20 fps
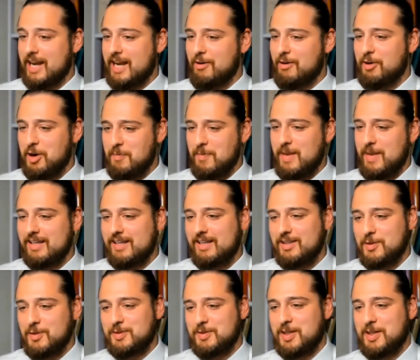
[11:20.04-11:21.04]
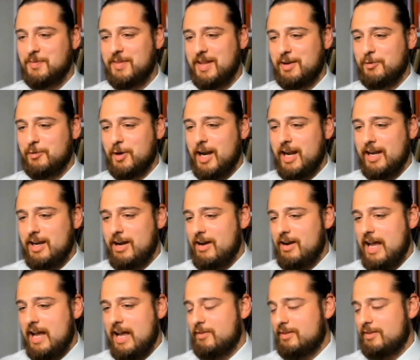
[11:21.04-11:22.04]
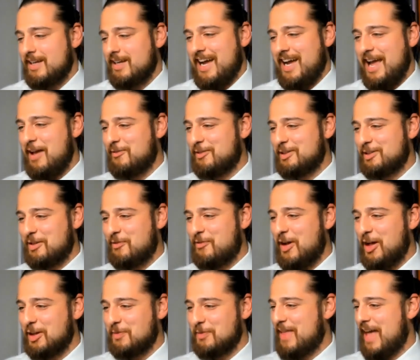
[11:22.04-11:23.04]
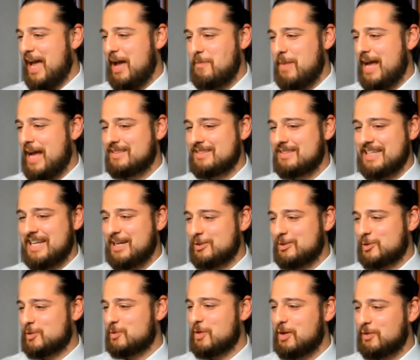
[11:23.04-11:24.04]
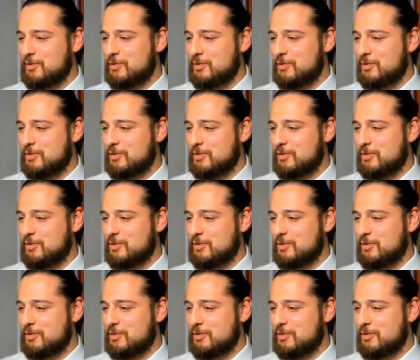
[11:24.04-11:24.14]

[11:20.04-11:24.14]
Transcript: now, or I'm making you something. Well, oh, right now, I haven't, like I haven't developed that past the age of twelve.